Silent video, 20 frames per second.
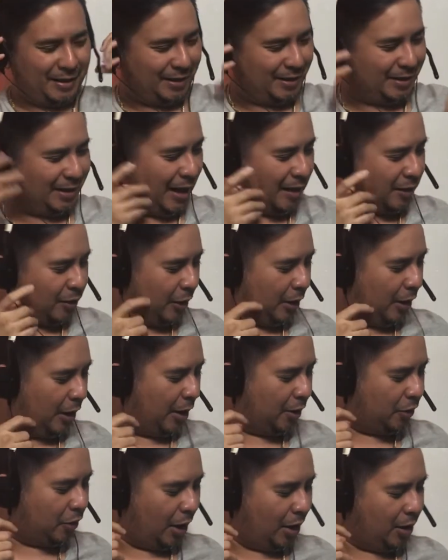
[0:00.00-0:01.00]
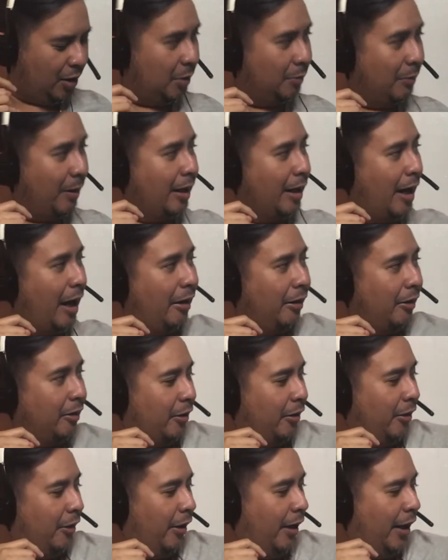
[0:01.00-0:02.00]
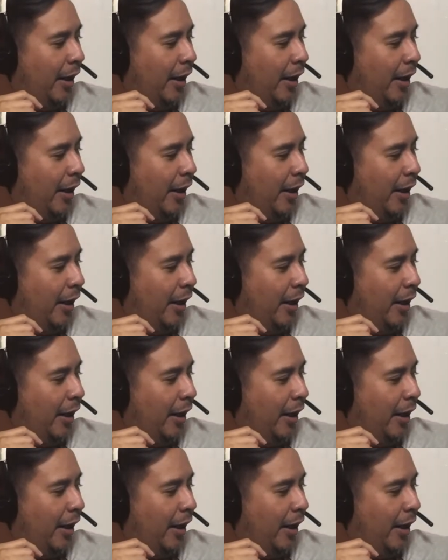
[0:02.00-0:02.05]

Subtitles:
it's actually changing my character,